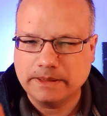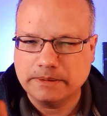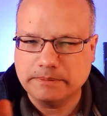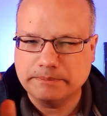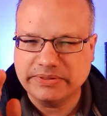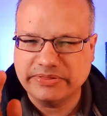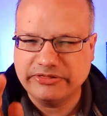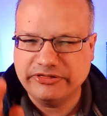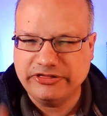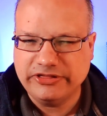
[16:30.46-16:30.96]

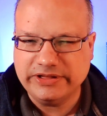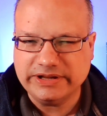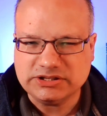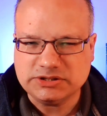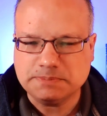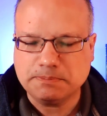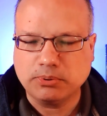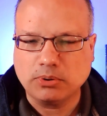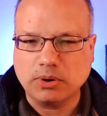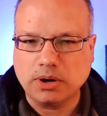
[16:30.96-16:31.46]
But
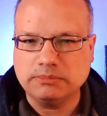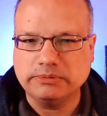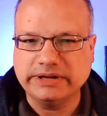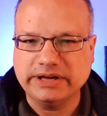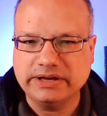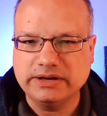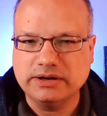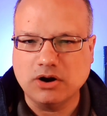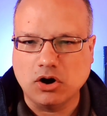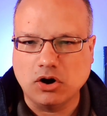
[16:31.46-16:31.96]
this
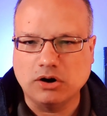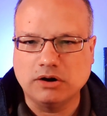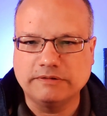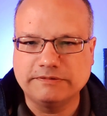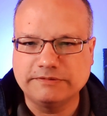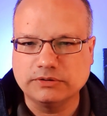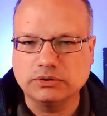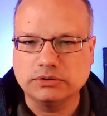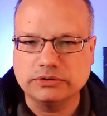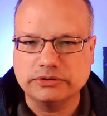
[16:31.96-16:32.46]
probably
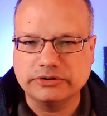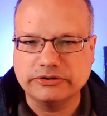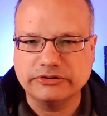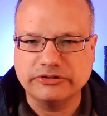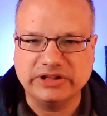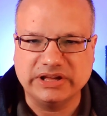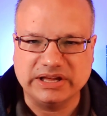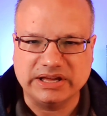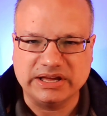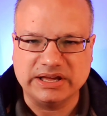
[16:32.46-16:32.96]
offered
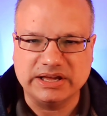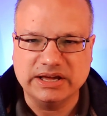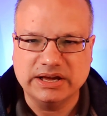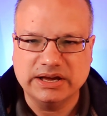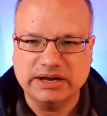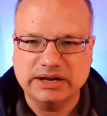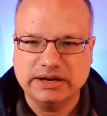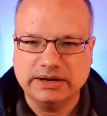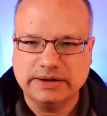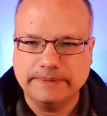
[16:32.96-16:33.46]
the
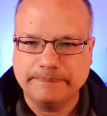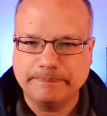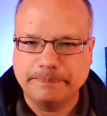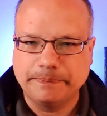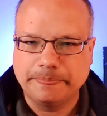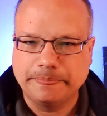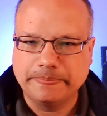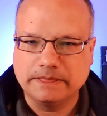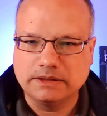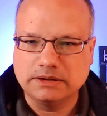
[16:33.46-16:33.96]

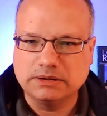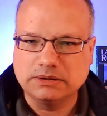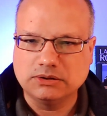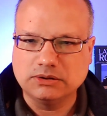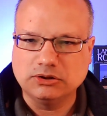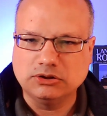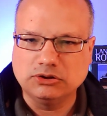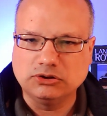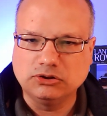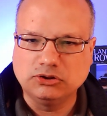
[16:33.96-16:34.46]

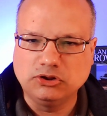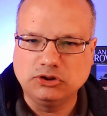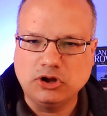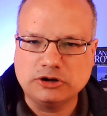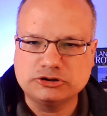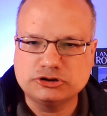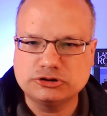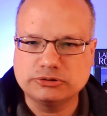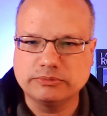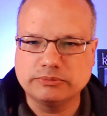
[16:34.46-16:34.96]

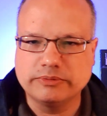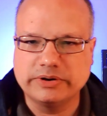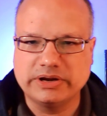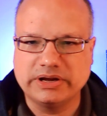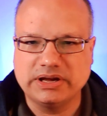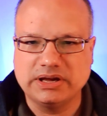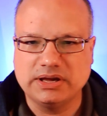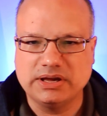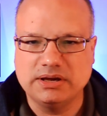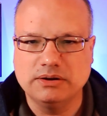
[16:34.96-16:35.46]

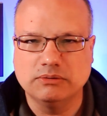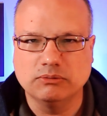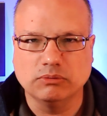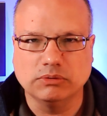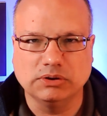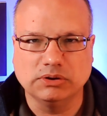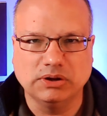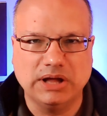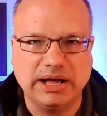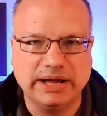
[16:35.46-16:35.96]
luxury,
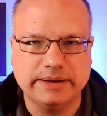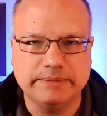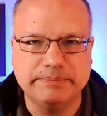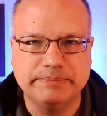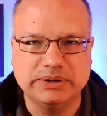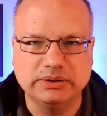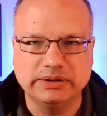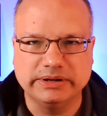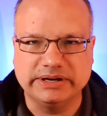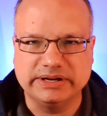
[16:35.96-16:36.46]

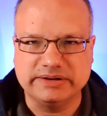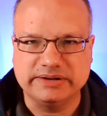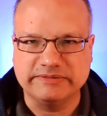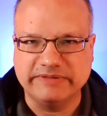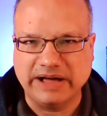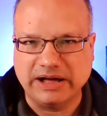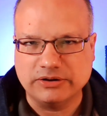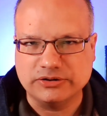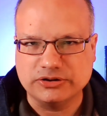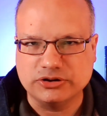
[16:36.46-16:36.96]
reliability,
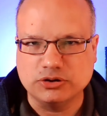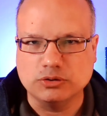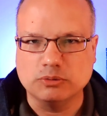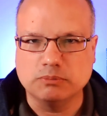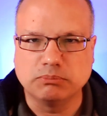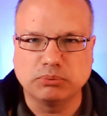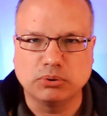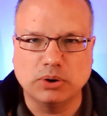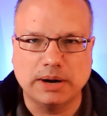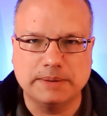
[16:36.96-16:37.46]
value
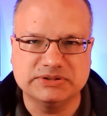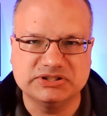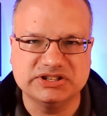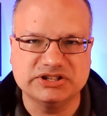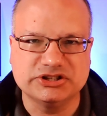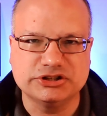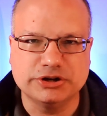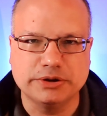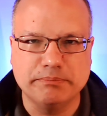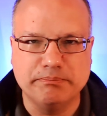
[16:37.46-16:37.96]

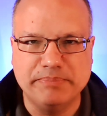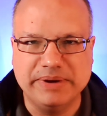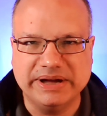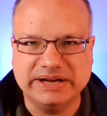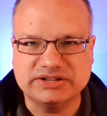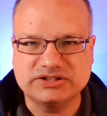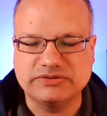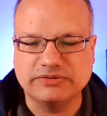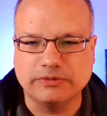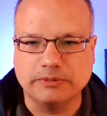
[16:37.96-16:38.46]
proposition
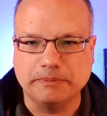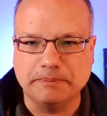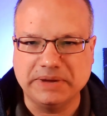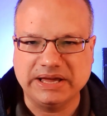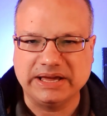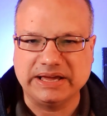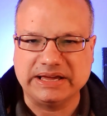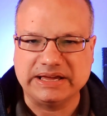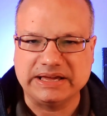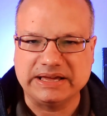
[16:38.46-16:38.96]
best for
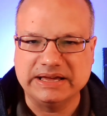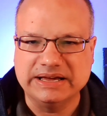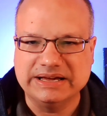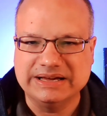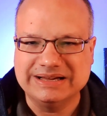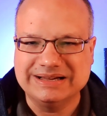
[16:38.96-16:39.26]
me.